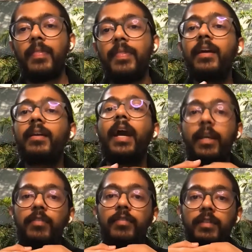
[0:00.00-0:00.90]
they are
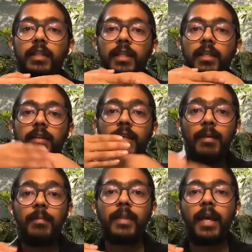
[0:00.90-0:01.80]
kind of the
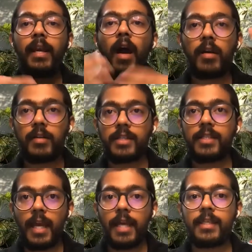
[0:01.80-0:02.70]
team that
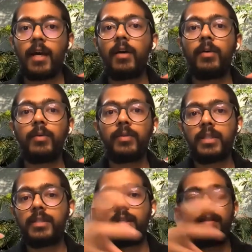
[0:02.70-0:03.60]
understands how
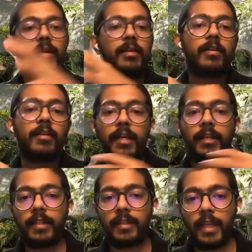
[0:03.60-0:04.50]
these things are
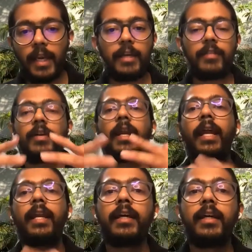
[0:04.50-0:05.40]
interrelated, and they kind of
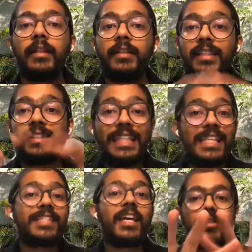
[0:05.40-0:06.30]
connect these
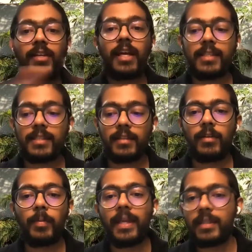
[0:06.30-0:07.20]
decentralized
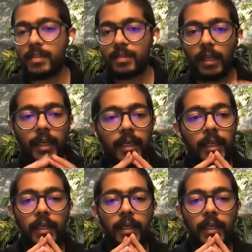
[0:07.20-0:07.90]
domains, right?